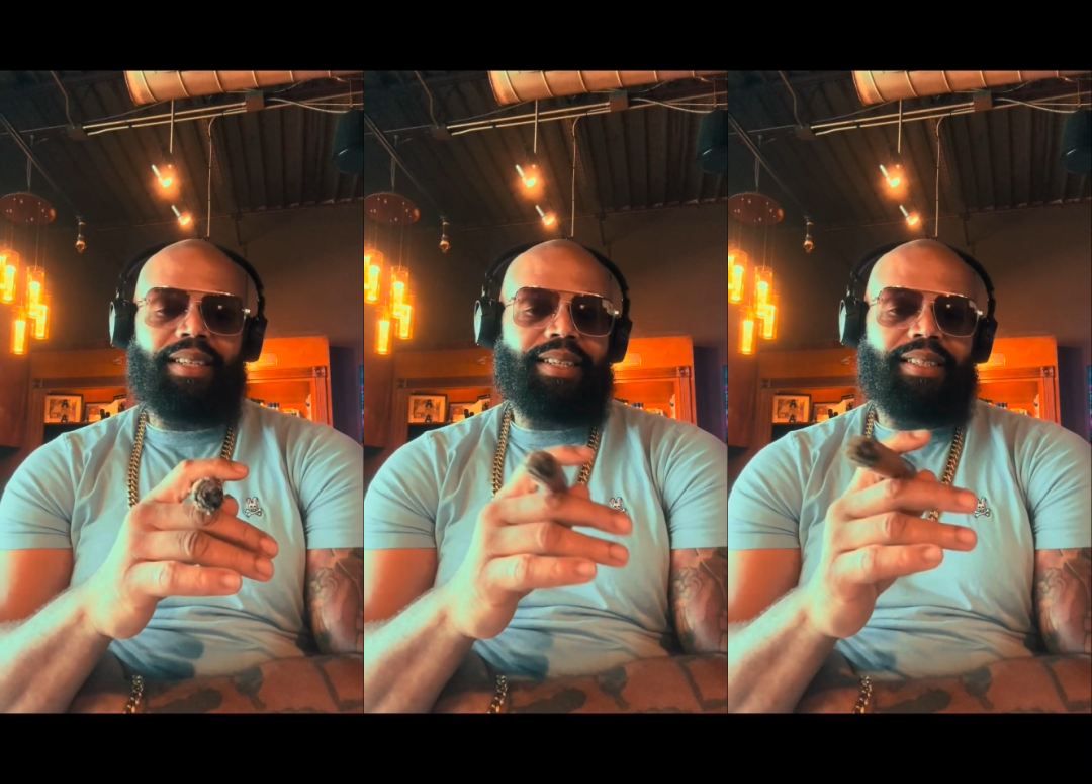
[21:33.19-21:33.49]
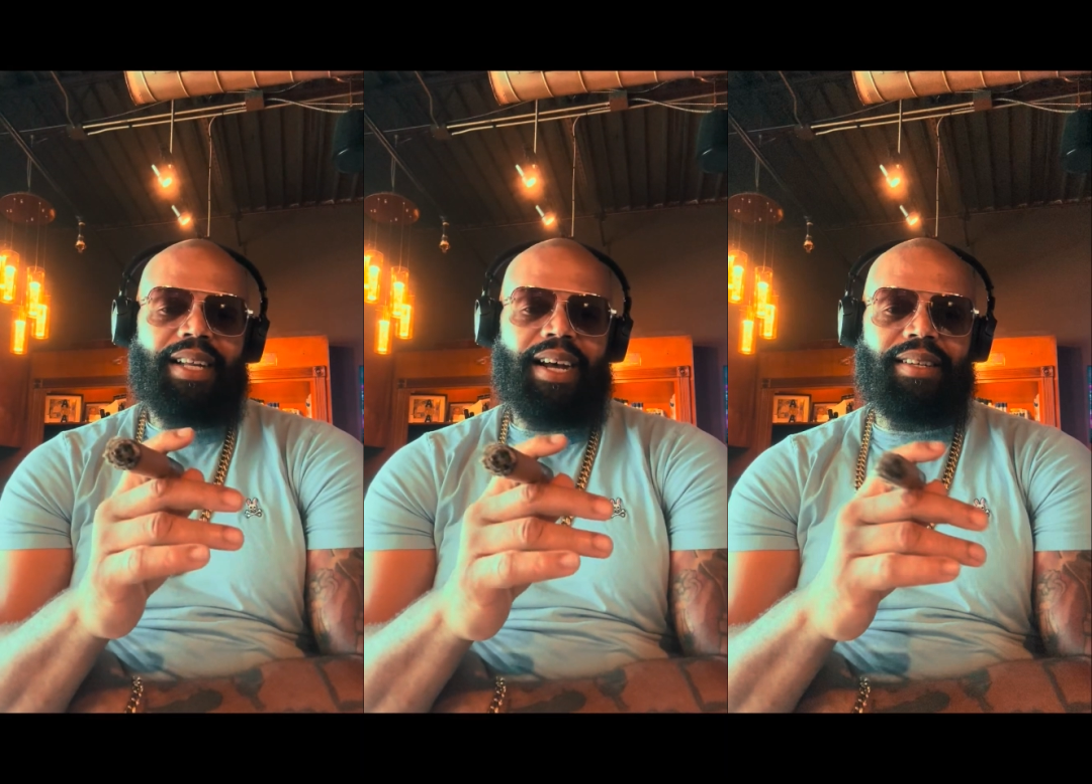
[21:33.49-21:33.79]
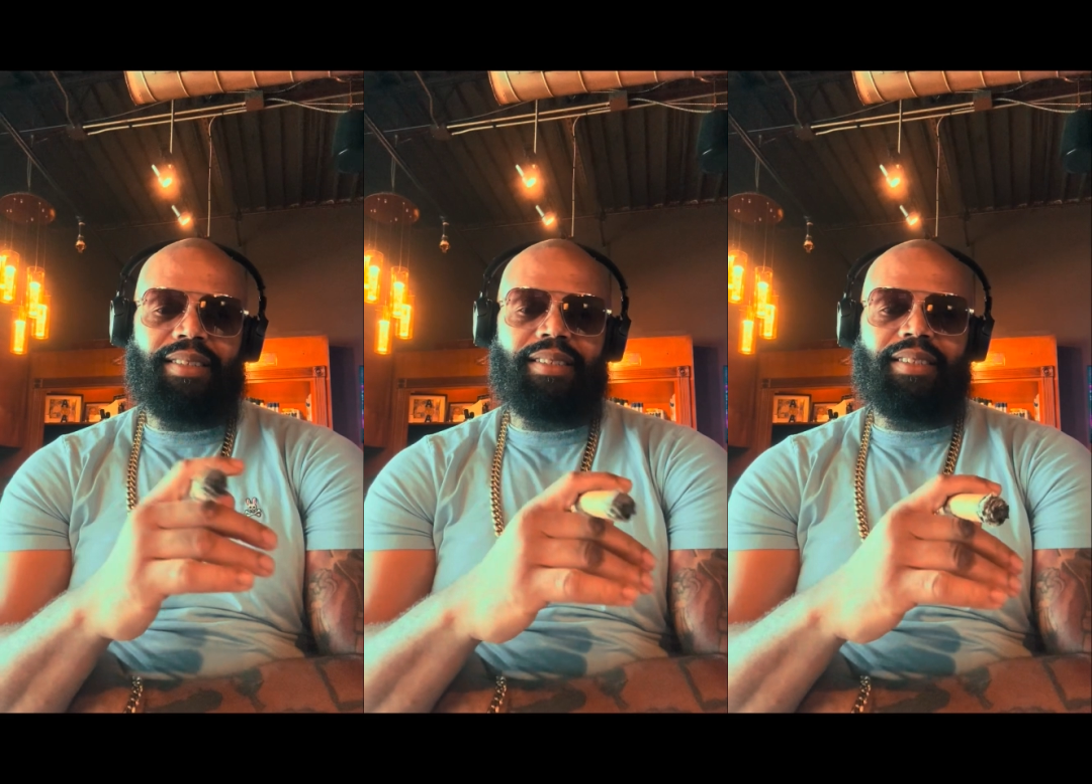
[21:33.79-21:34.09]
just not
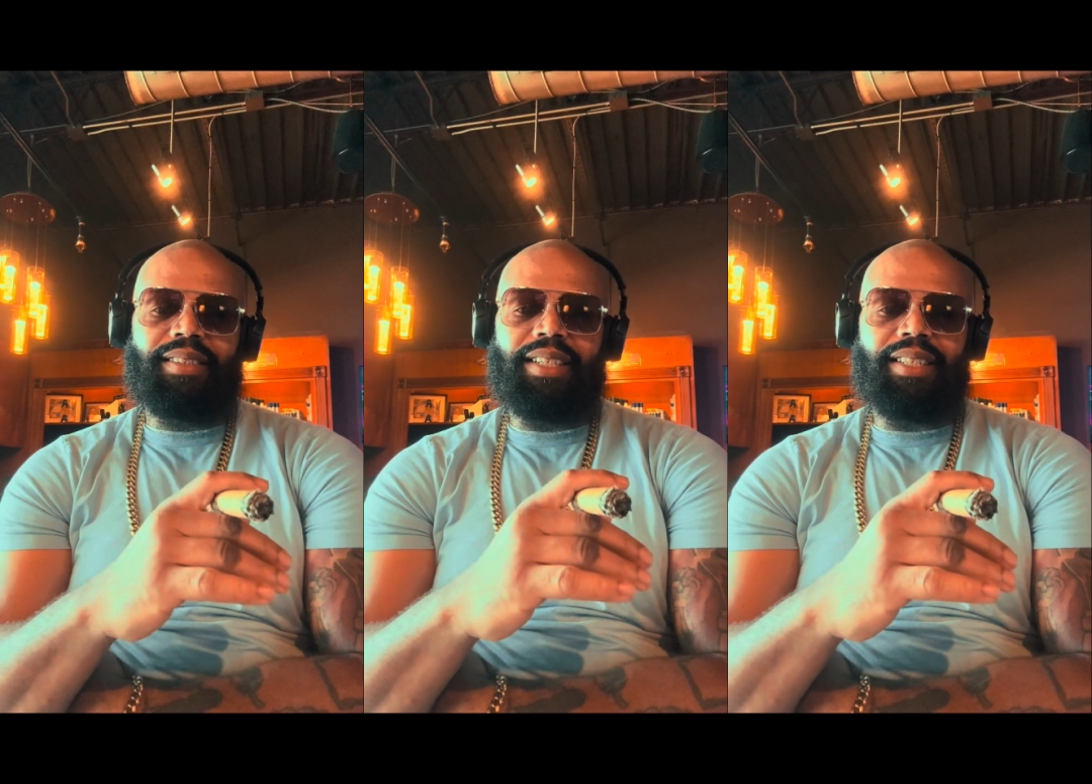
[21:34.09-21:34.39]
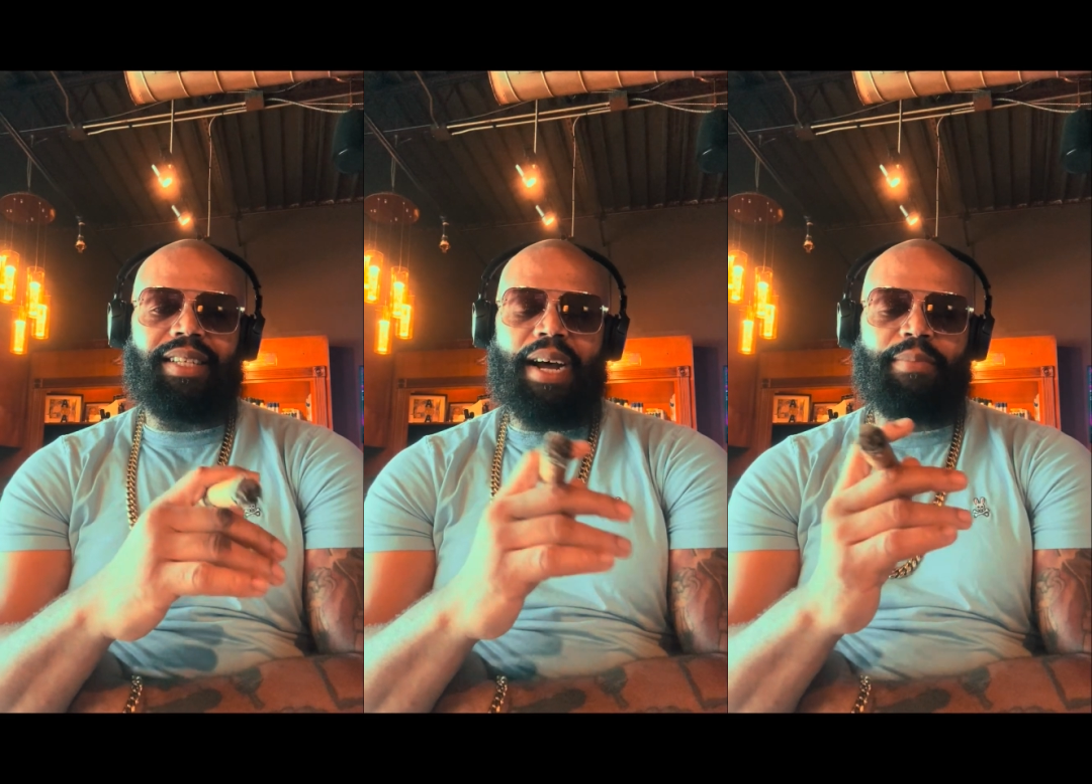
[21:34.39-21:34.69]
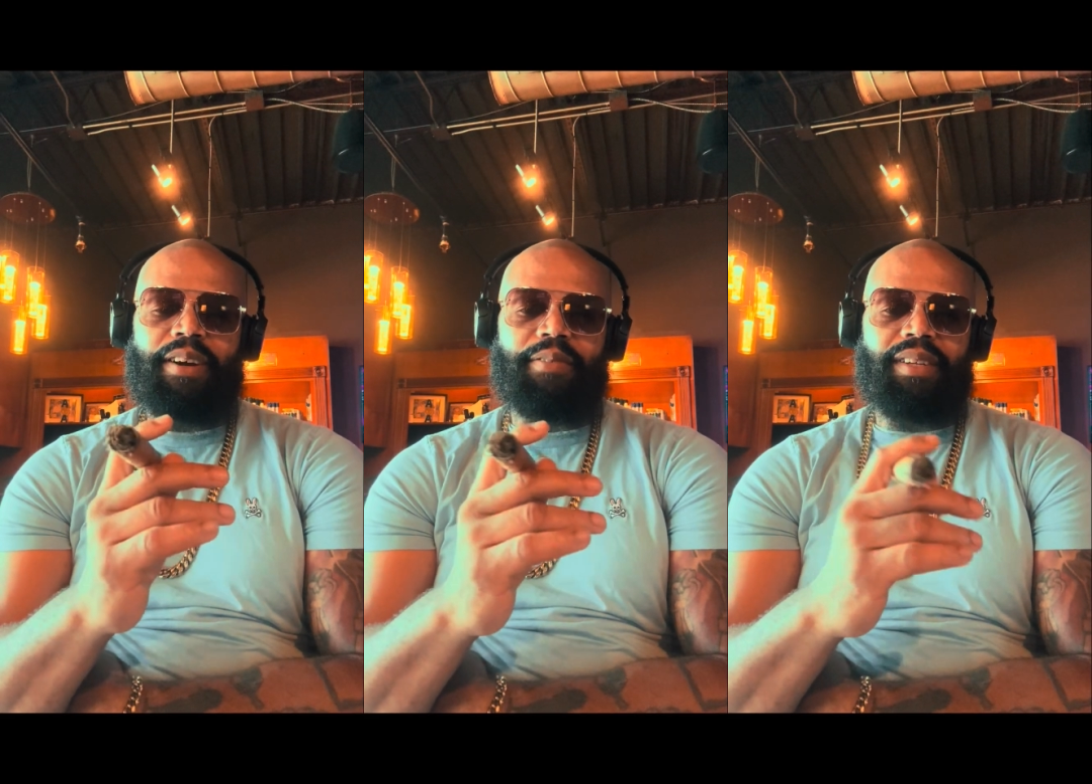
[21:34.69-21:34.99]

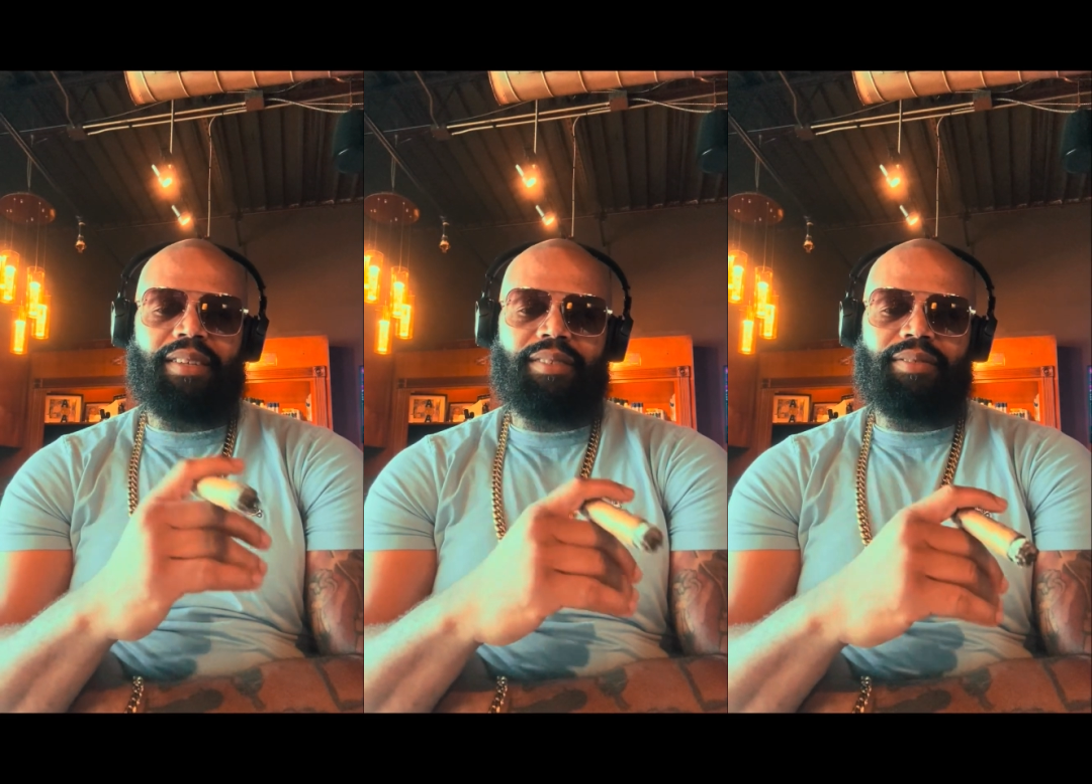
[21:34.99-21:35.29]
prevalent.